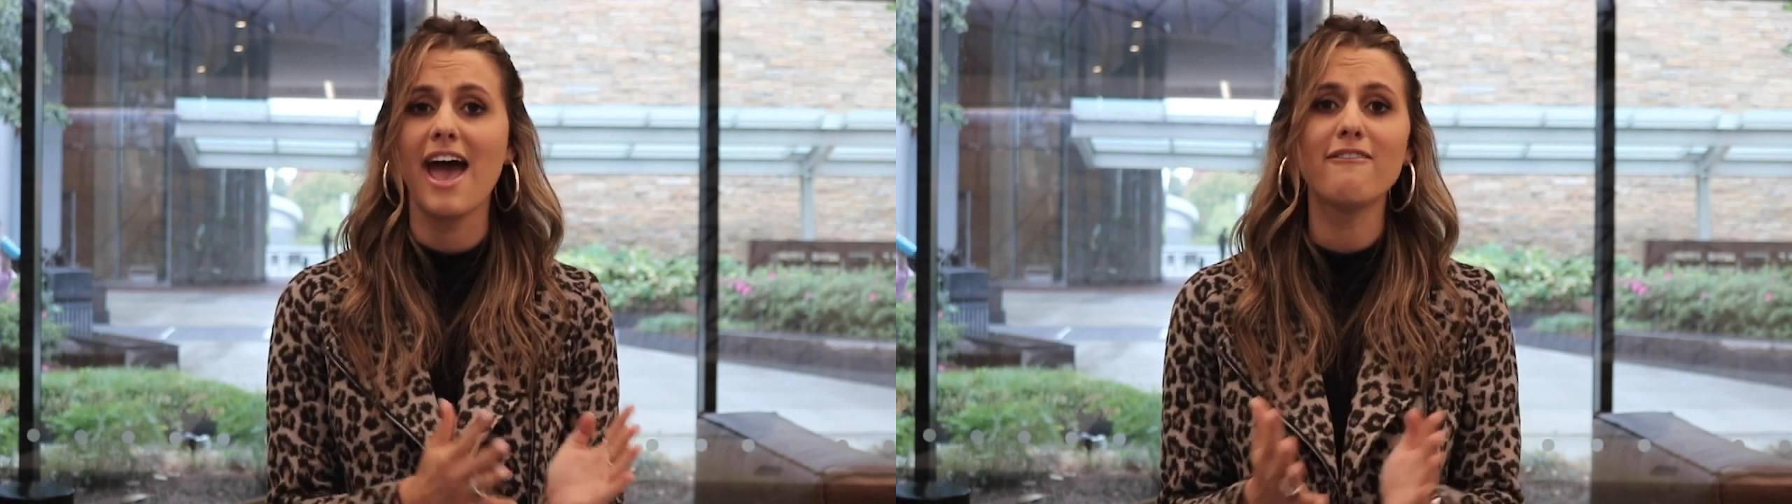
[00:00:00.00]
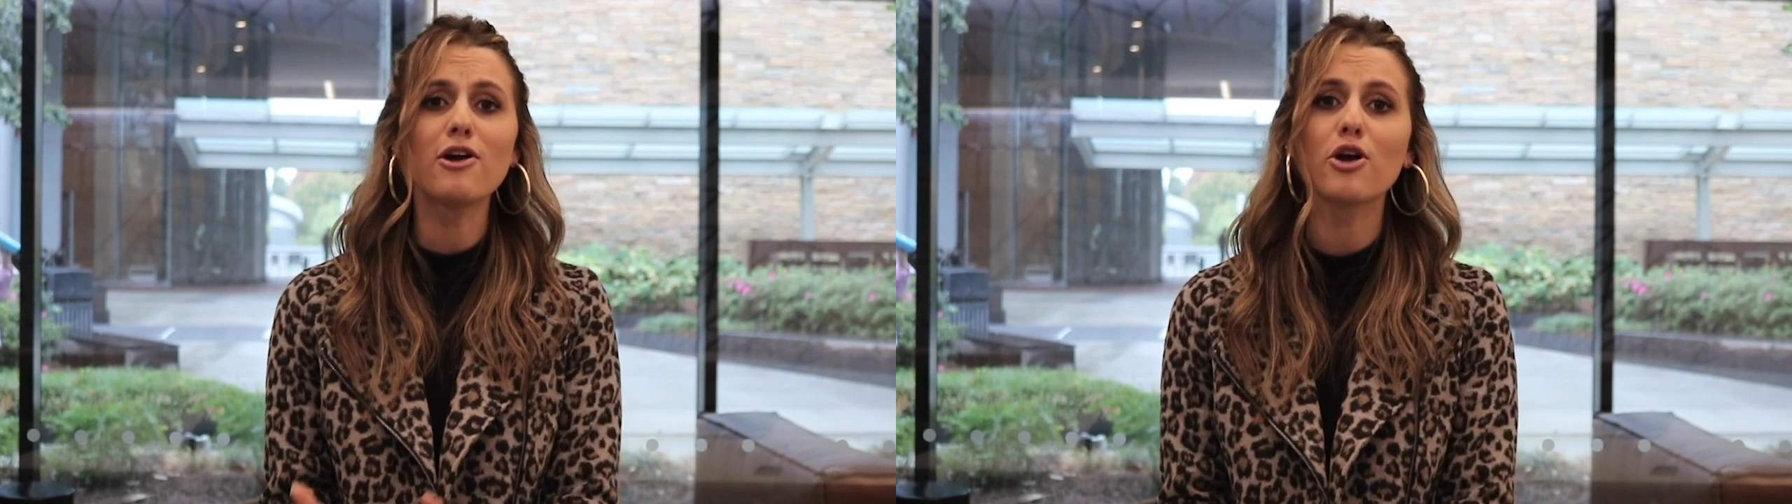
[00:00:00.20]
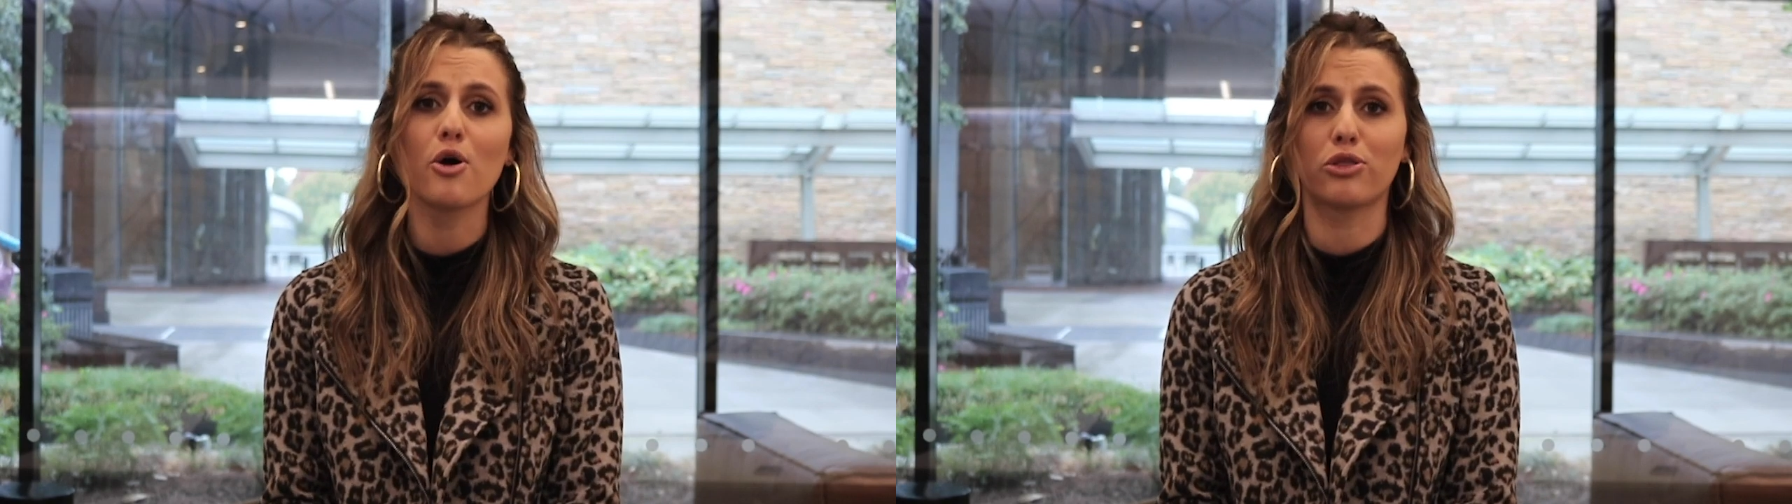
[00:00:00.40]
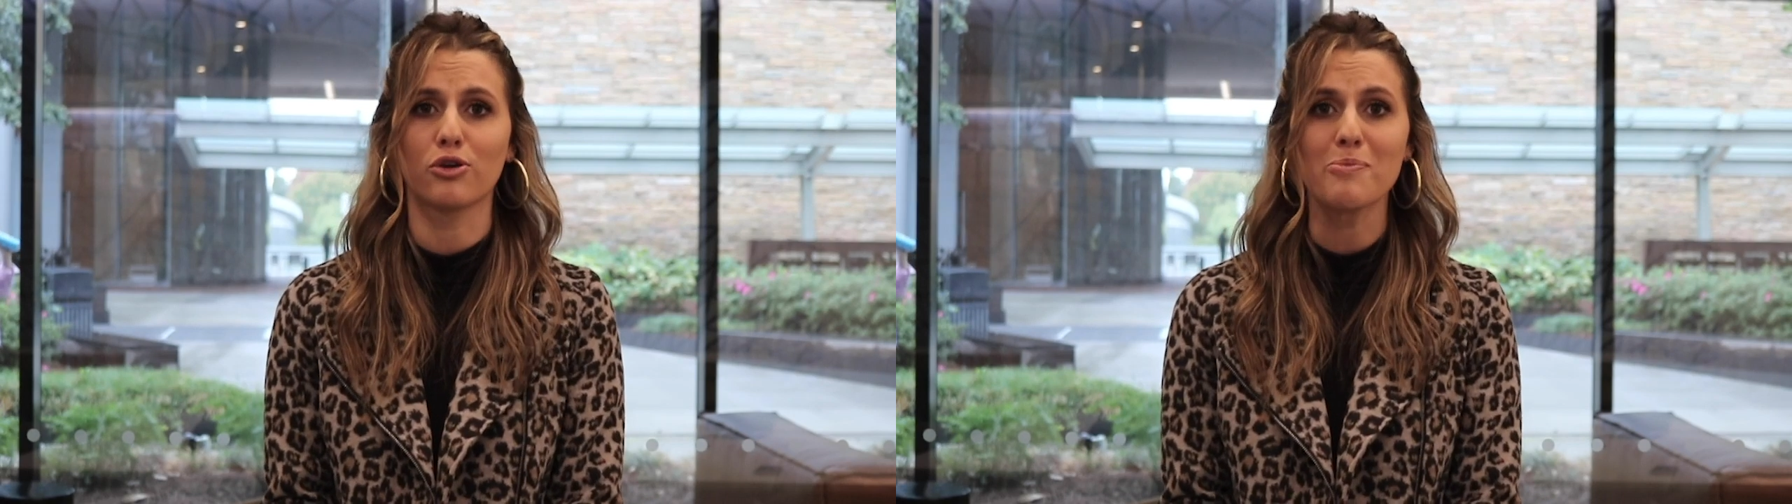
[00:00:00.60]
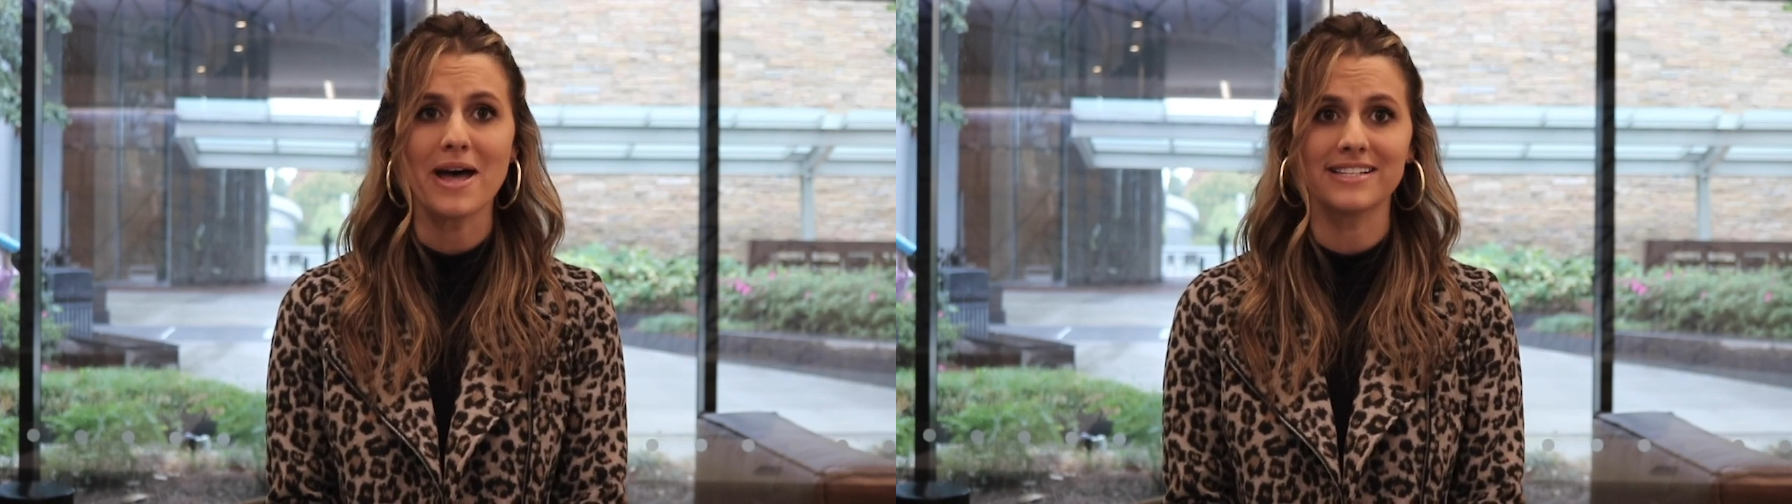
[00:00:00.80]
ever go
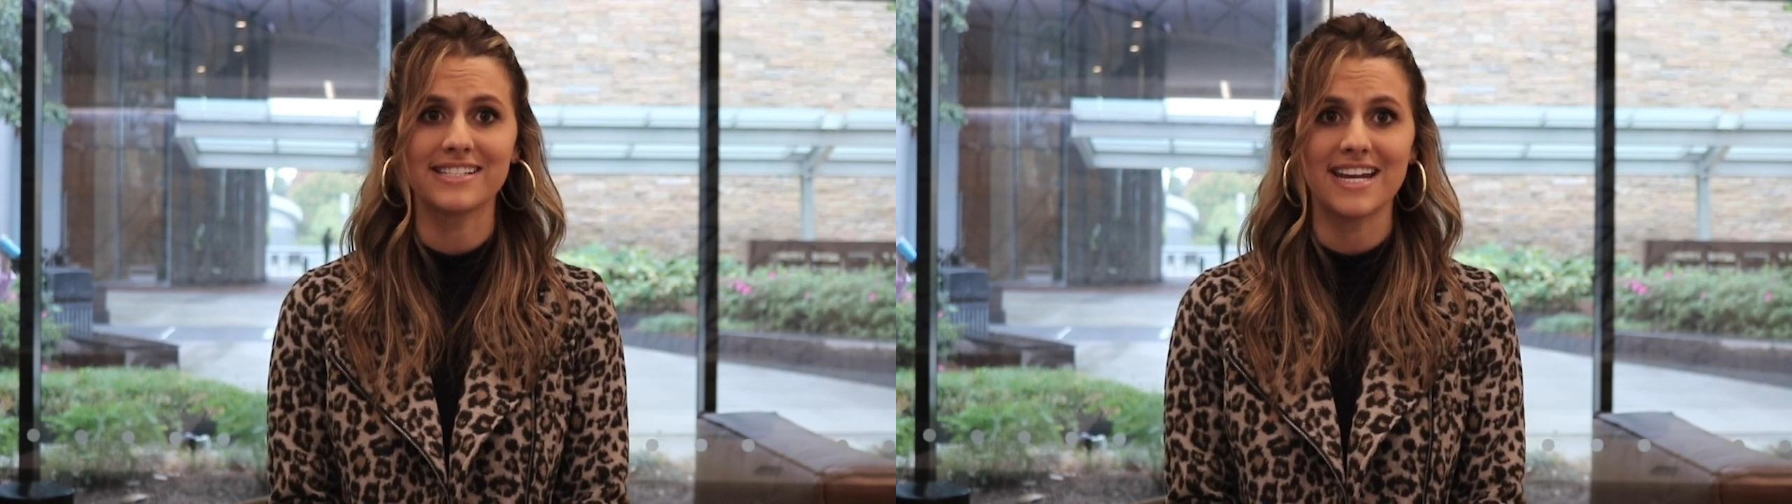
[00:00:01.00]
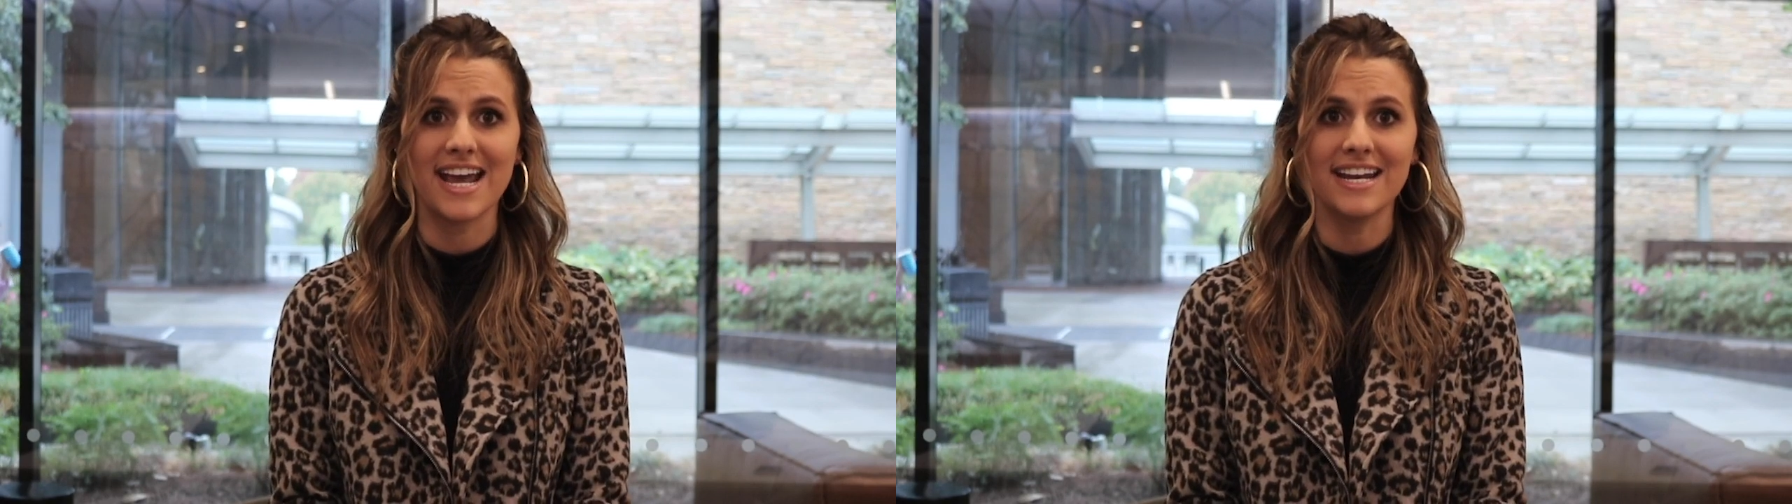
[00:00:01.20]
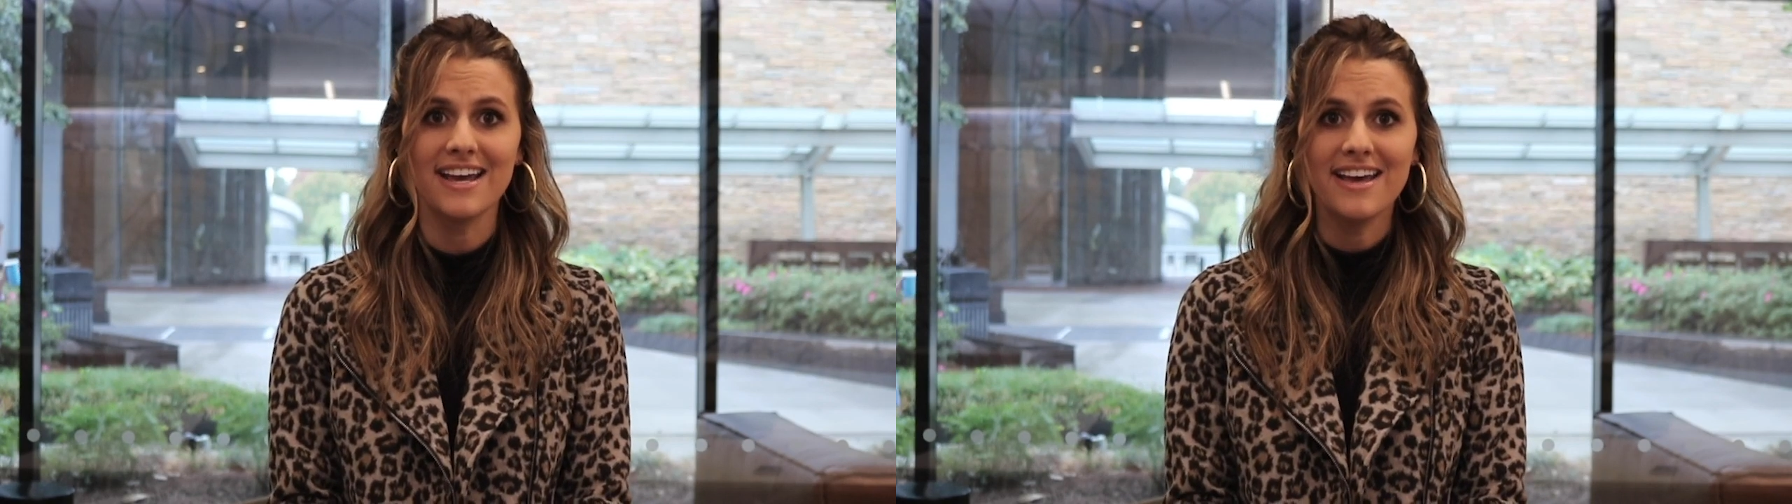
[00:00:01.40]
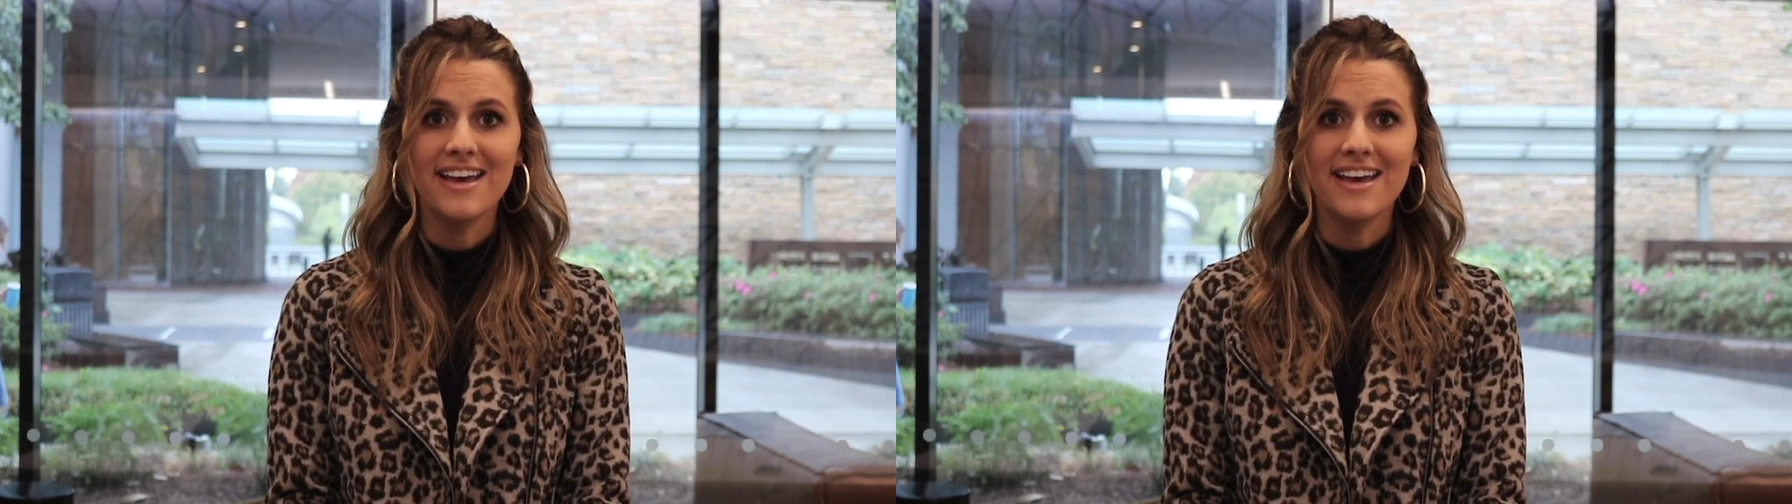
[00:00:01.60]
through Penn State.